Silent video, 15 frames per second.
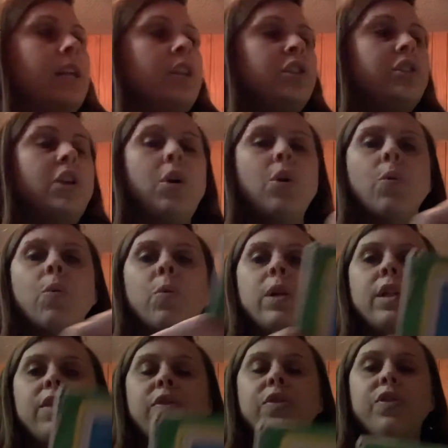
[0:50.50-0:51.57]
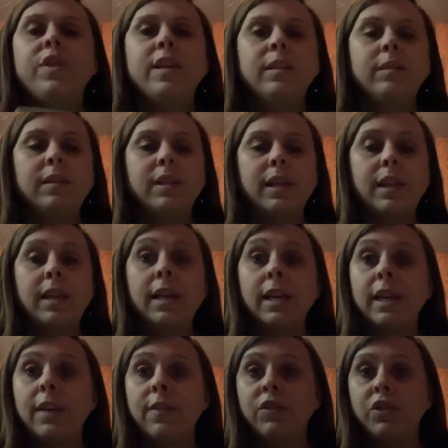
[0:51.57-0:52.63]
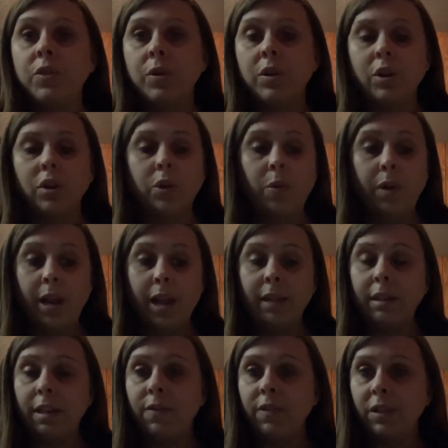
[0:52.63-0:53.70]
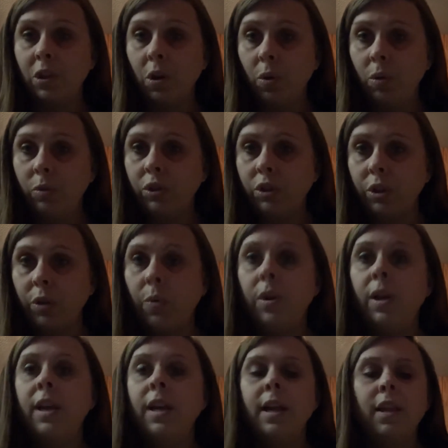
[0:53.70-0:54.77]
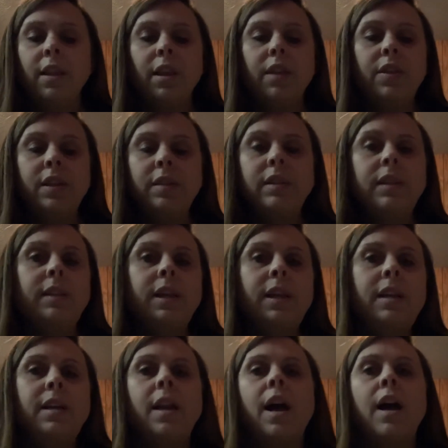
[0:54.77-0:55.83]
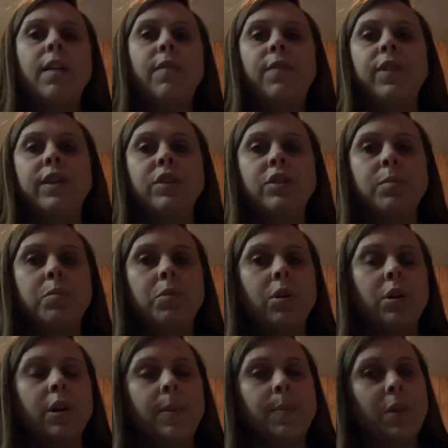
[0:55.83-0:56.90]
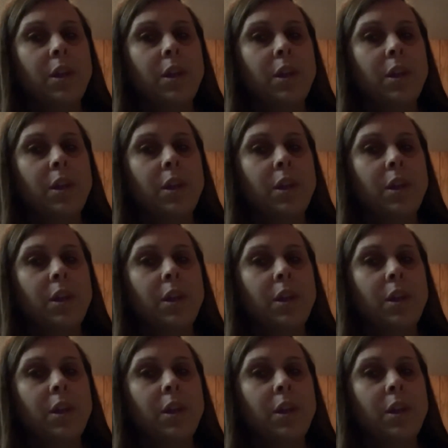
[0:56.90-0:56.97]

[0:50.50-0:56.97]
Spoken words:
So this gives you a clue and has even told you that this is a nonfiction book.